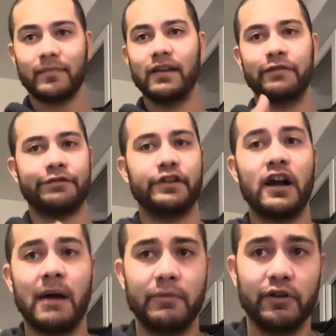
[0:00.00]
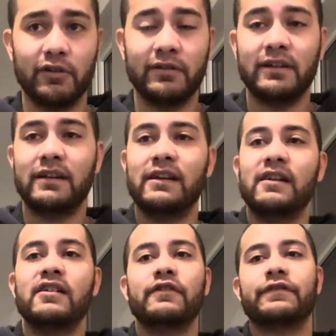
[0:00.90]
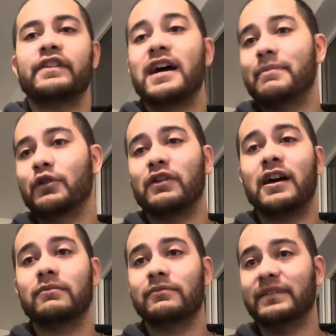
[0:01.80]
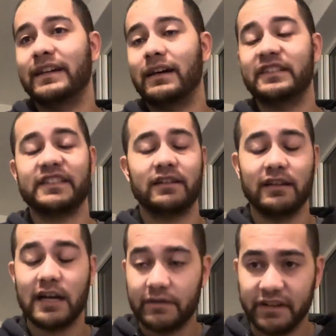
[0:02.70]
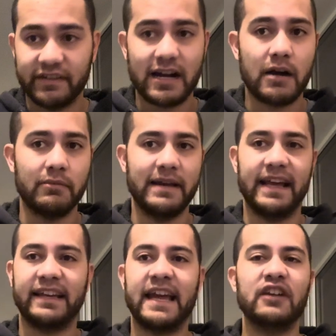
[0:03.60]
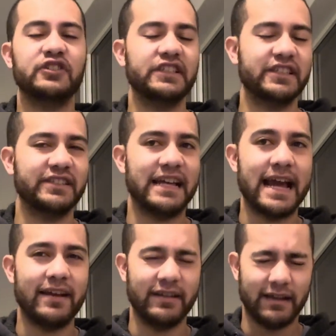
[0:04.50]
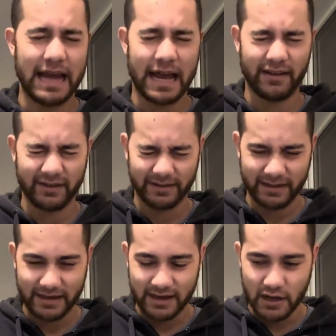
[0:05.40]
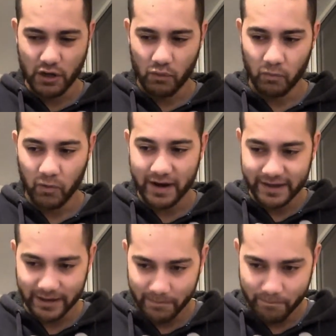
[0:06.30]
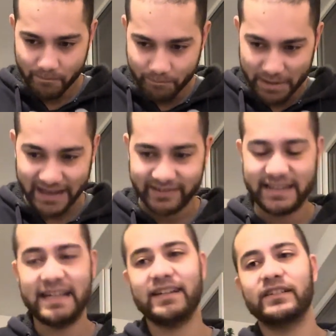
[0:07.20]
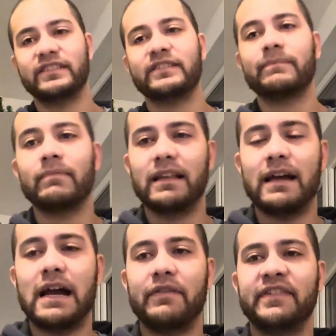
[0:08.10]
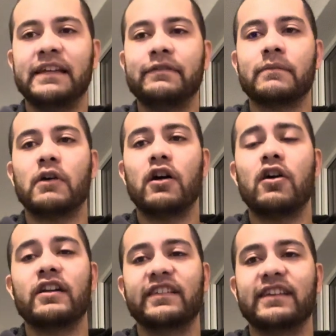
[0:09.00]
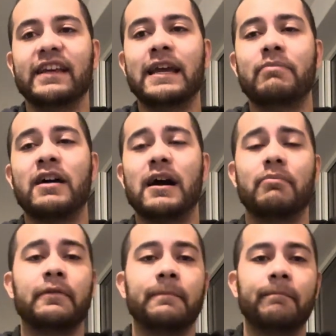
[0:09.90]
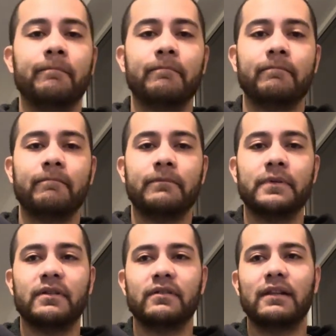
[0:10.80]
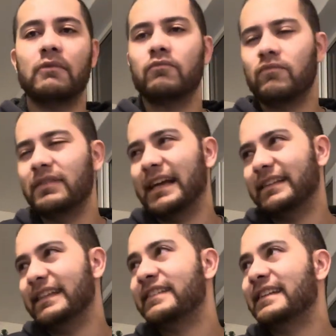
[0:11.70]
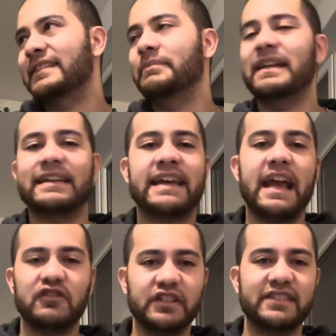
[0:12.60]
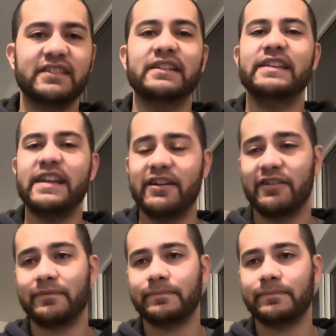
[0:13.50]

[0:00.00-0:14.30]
Phenomenal album, man. I just love this album, and Kendrick just had one of the best years I've seen from an artist in hip hop. Like this has been Kendrick's year.